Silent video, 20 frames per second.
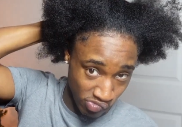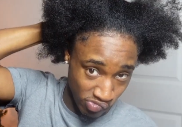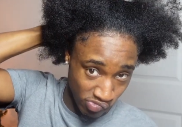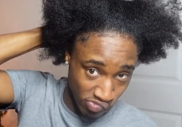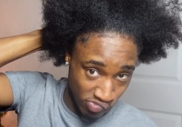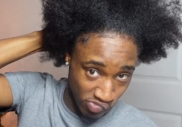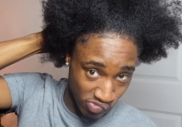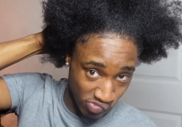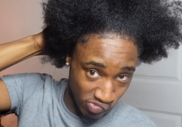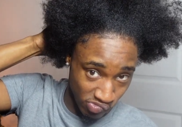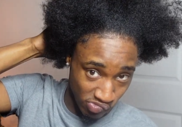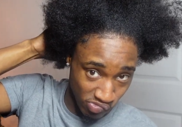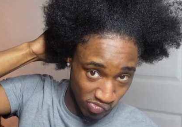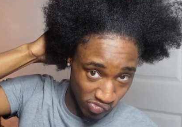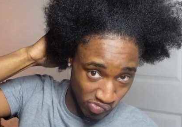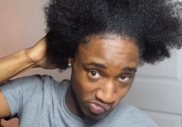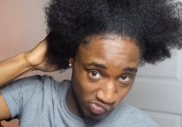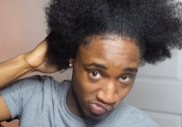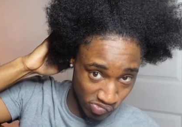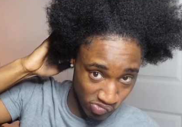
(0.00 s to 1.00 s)

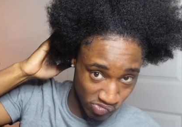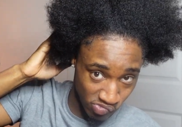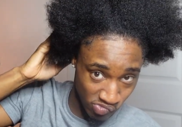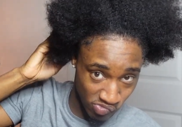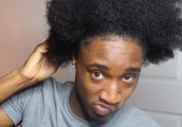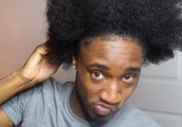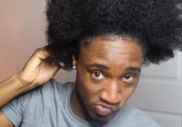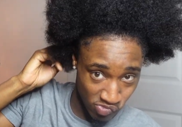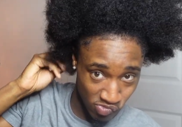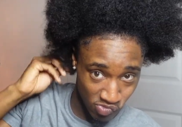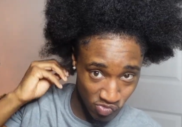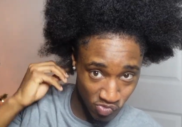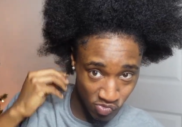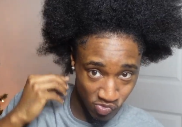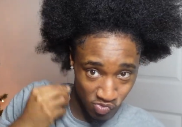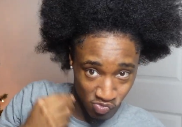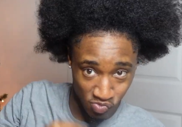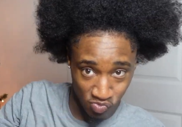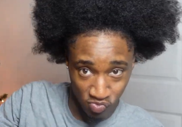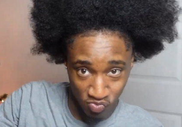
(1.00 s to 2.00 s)

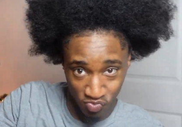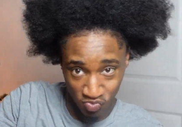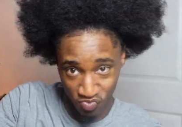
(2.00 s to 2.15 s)
(silence)